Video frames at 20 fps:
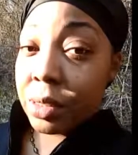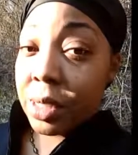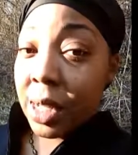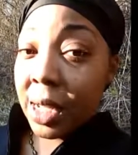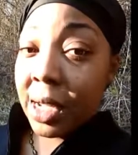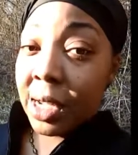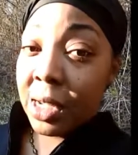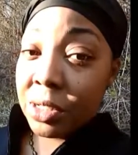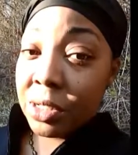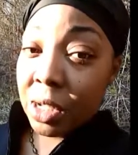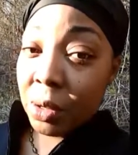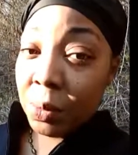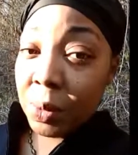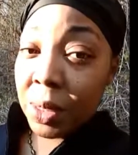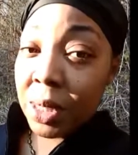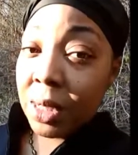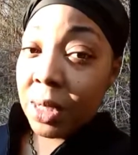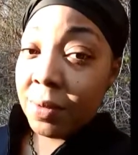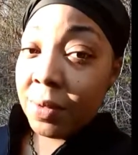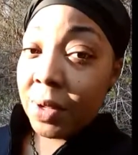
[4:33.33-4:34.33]
the age that
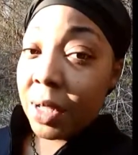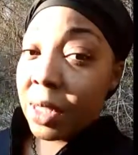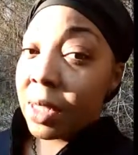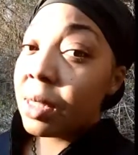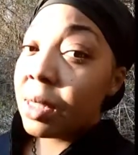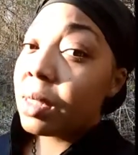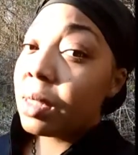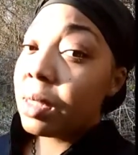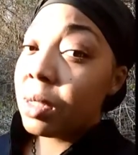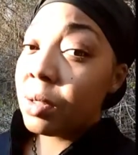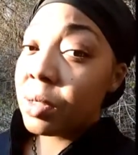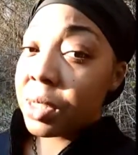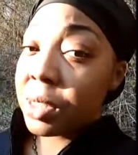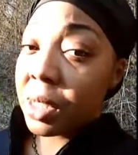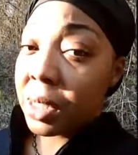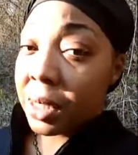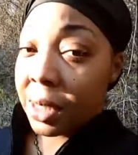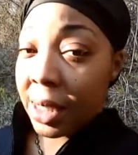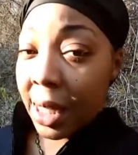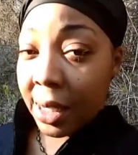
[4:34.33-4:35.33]
we live in, there's
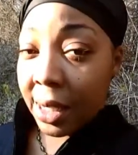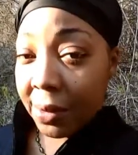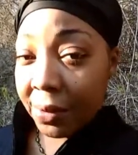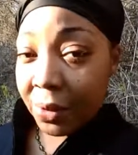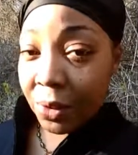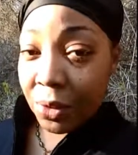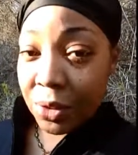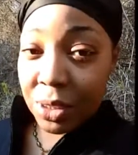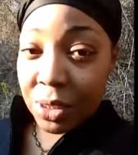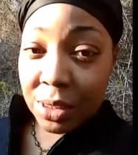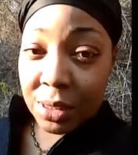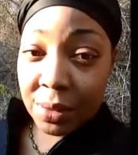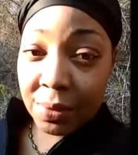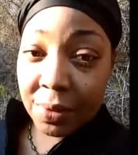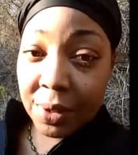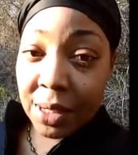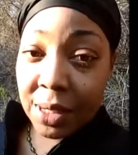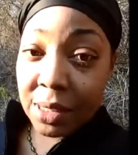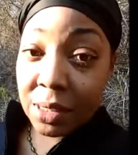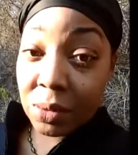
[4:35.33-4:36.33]
synthetic versions
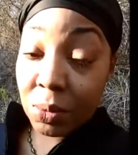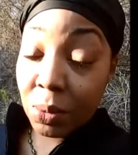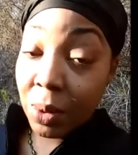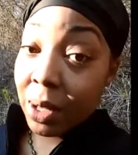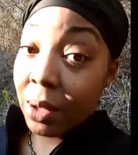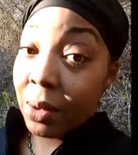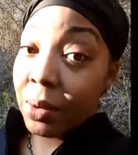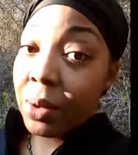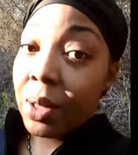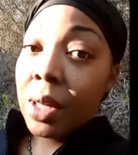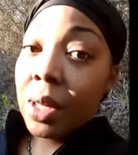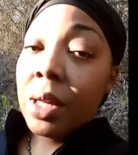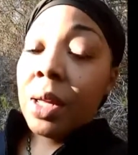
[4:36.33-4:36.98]
of it as well.